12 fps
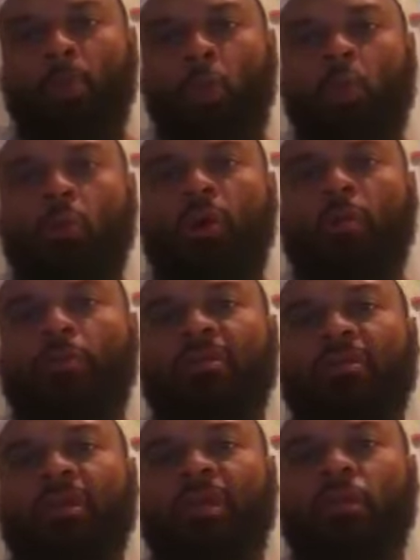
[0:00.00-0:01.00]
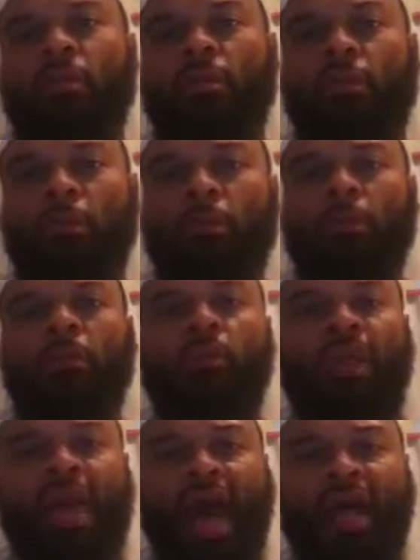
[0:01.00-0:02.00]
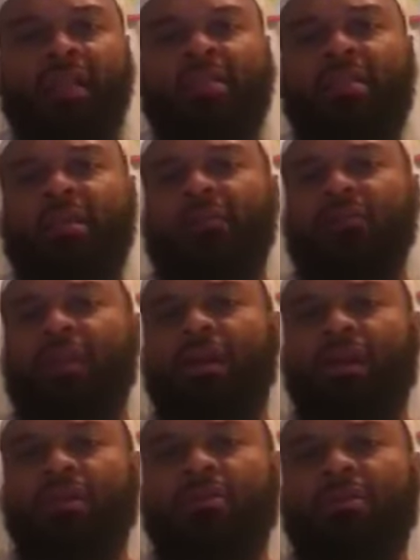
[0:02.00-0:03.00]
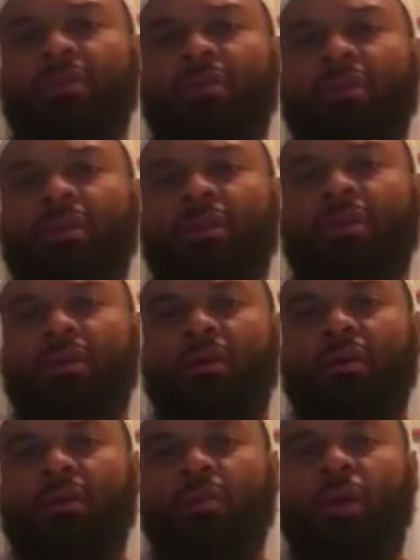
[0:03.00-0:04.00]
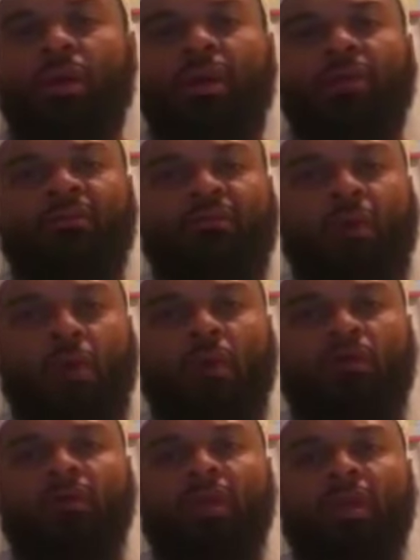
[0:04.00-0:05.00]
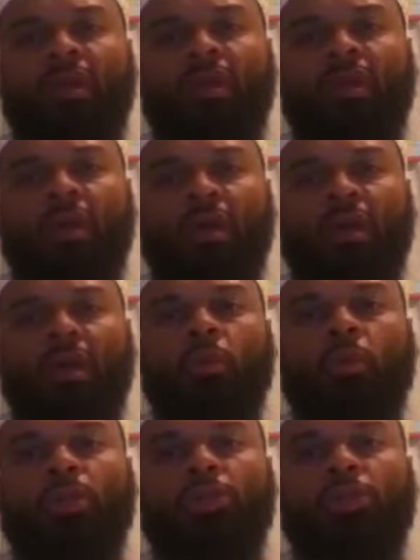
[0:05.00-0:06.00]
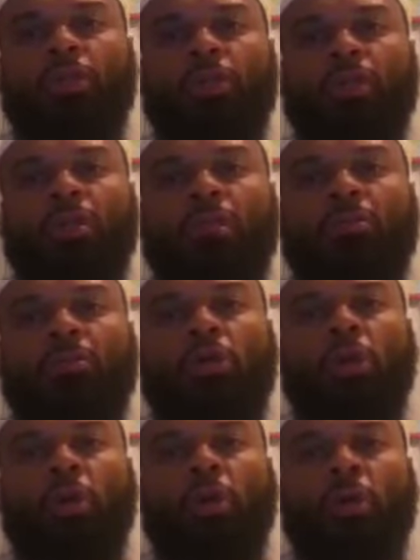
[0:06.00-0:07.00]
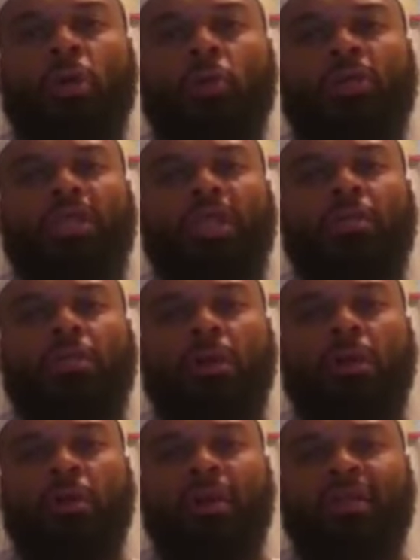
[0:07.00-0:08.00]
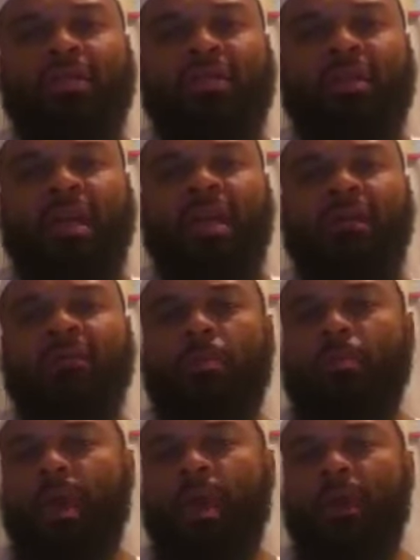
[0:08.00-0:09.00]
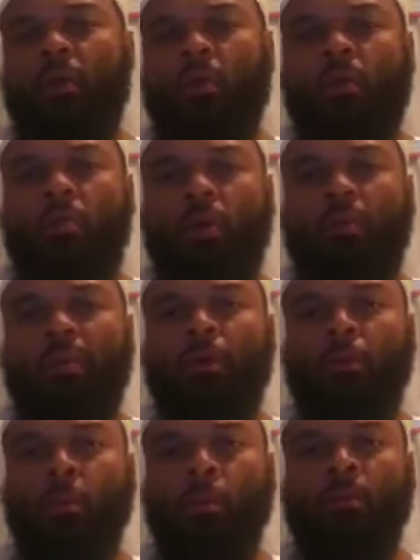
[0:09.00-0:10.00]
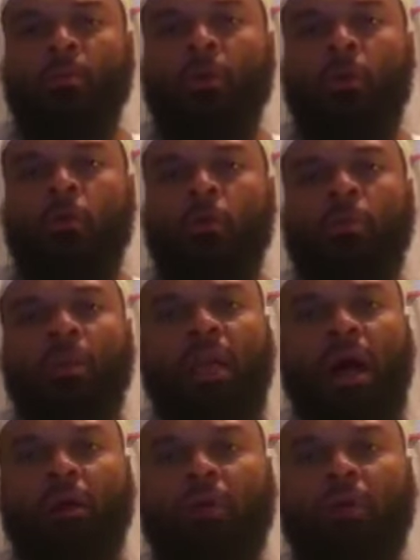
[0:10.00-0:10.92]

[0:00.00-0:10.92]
We want to present the reality of things we are involved in, and which in turn enslave the man or woman whom Allah